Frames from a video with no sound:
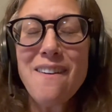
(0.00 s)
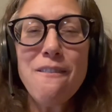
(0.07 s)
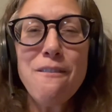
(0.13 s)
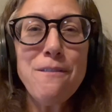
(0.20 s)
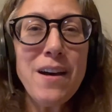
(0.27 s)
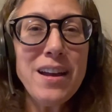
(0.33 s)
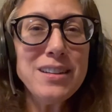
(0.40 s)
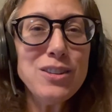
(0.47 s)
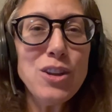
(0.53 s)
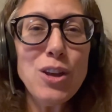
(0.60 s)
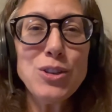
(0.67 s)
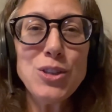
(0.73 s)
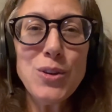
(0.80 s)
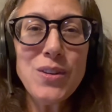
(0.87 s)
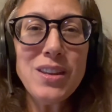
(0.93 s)
fun
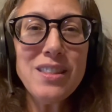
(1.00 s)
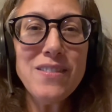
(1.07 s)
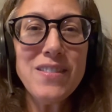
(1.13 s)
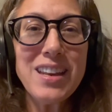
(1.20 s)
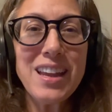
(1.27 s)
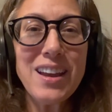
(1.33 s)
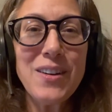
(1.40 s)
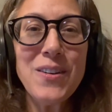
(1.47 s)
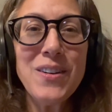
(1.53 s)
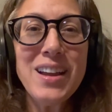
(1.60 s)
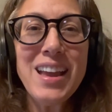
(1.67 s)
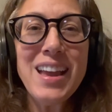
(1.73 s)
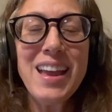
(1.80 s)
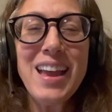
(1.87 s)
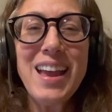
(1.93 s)
doing the video,
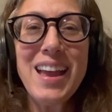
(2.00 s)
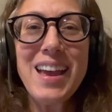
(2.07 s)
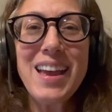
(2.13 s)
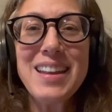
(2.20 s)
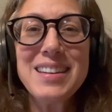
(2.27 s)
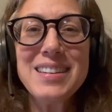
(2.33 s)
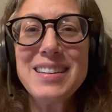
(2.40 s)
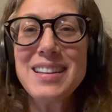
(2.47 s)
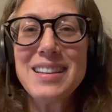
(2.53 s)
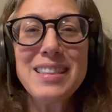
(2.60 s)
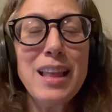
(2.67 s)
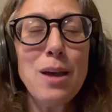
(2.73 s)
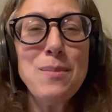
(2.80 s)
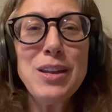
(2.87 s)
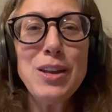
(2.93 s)
and
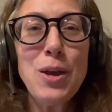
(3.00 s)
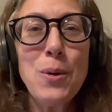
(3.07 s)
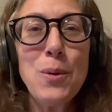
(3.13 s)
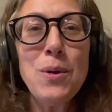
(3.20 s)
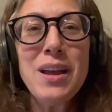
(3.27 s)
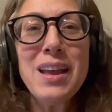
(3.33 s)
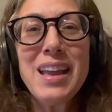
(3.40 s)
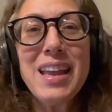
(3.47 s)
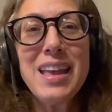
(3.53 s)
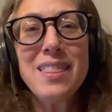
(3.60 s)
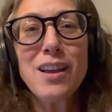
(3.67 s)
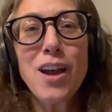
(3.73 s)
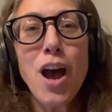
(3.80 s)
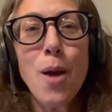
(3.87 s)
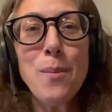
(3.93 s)
let me know in the
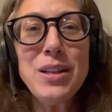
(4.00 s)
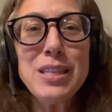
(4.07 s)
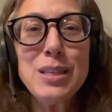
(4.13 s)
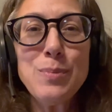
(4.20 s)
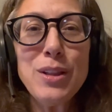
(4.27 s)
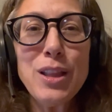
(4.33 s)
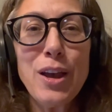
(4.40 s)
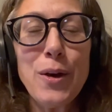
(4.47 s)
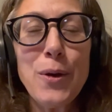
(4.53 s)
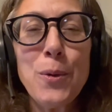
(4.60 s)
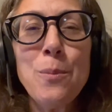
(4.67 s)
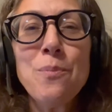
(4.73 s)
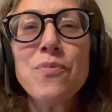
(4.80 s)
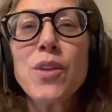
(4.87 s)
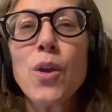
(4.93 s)
comments below
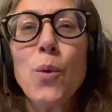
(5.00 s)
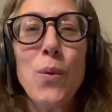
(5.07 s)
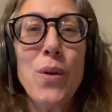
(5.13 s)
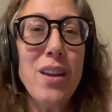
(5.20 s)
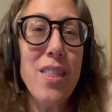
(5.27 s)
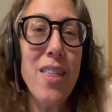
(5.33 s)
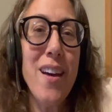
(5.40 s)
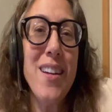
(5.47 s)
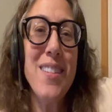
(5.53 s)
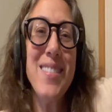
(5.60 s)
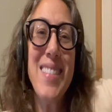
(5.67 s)
what you thought.